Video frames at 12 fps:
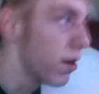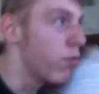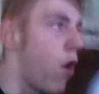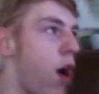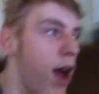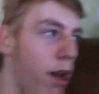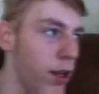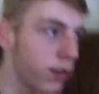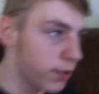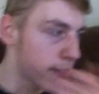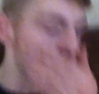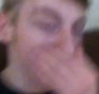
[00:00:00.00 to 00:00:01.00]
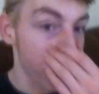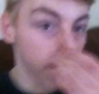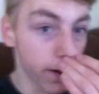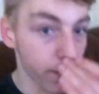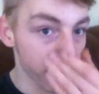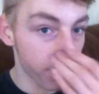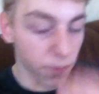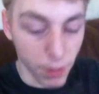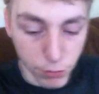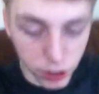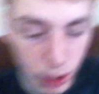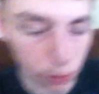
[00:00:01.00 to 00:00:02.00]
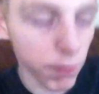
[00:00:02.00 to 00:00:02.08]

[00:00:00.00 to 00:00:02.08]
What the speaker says: been a while, so I'm just